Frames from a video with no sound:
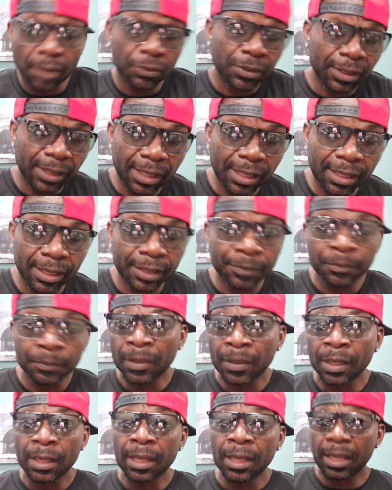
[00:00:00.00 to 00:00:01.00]
the line,
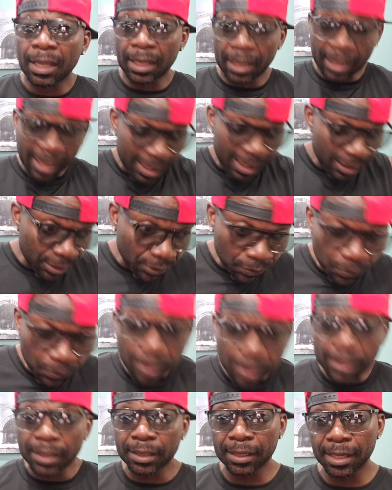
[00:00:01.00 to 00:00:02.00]
and it's
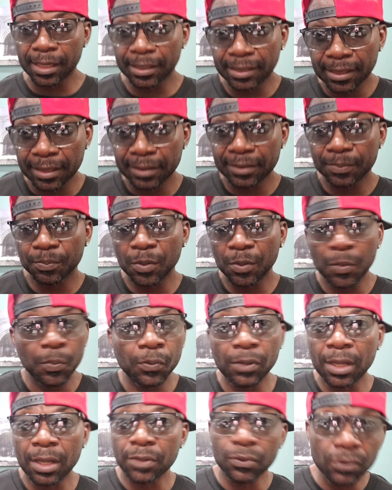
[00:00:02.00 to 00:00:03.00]
running like this. People
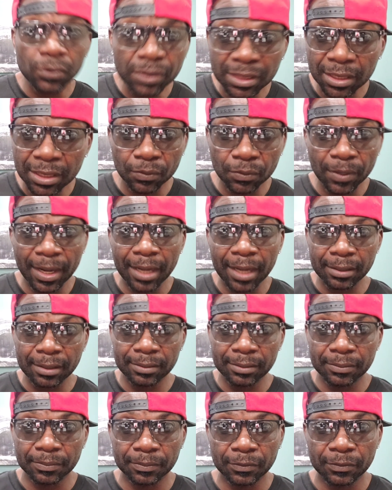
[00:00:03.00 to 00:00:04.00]
are using it right.
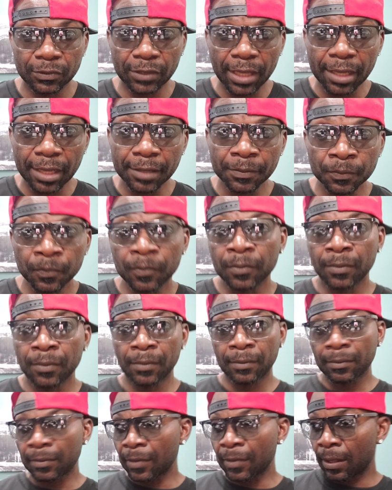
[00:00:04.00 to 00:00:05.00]
Okay?
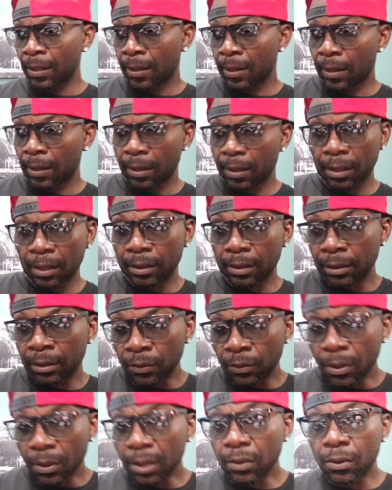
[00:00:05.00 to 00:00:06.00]

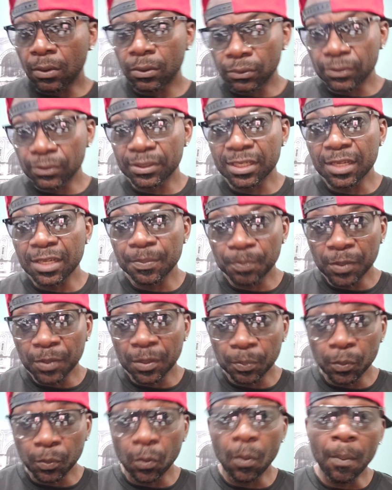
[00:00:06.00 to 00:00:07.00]
You are going to see
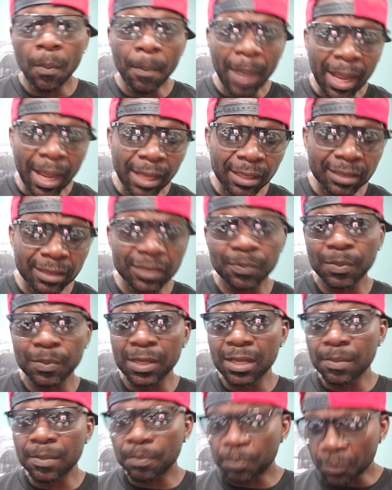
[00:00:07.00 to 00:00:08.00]
people, miners,
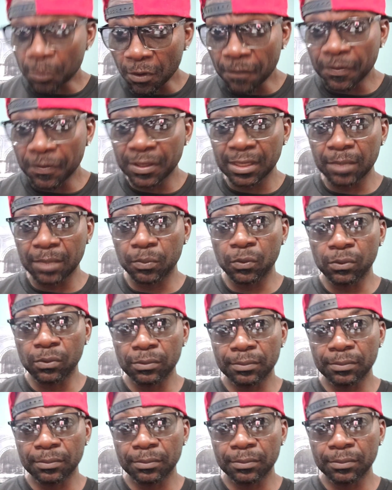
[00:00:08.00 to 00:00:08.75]
being profitable.